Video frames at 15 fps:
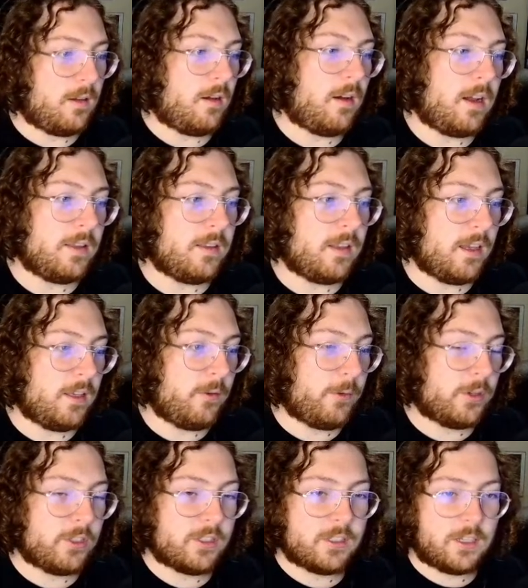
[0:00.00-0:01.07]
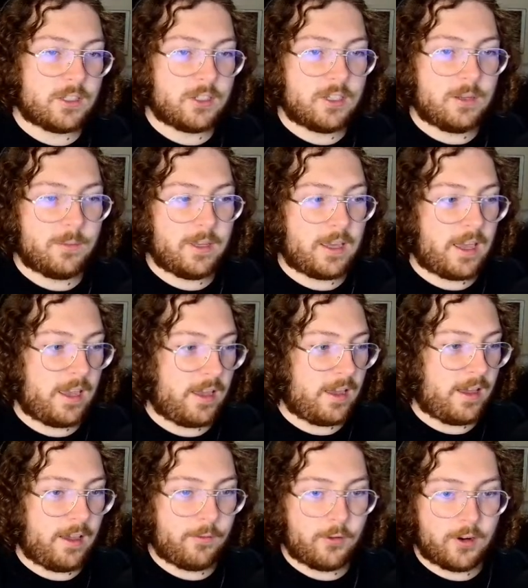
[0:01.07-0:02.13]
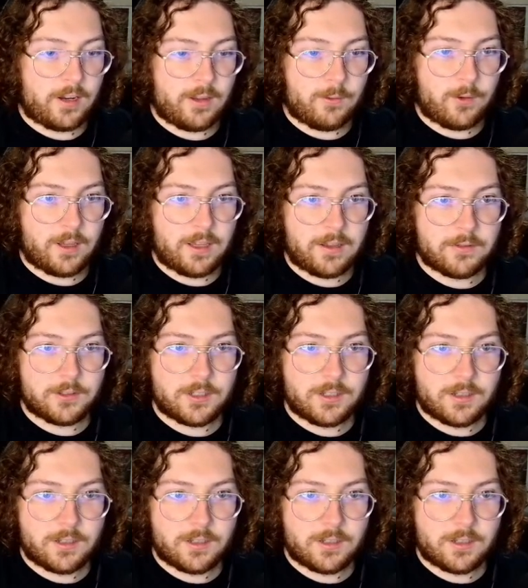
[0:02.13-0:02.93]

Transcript: I thought you were just a GBA guy, Viridian Waves.